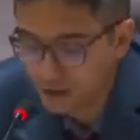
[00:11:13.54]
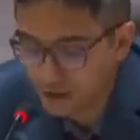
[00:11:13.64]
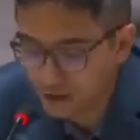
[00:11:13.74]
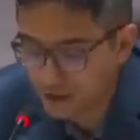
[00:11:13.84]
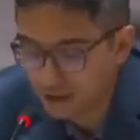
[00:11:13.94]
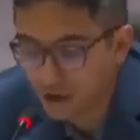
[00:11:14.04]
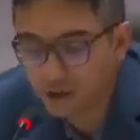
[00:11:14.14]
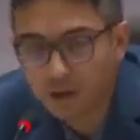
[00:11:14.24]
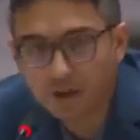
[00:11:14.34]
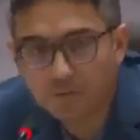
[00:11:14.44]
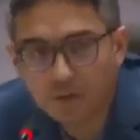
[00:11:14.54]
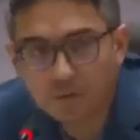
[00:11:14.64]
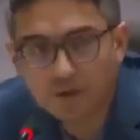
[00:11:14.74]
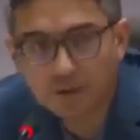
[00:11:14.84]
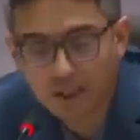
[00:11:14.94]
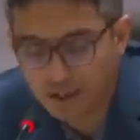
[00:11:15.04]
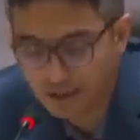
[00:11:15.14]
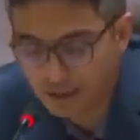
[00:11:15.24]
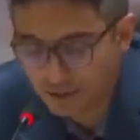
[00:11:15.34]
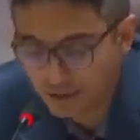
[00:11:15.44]
just like all other member
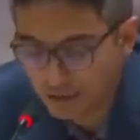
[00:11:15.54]
states,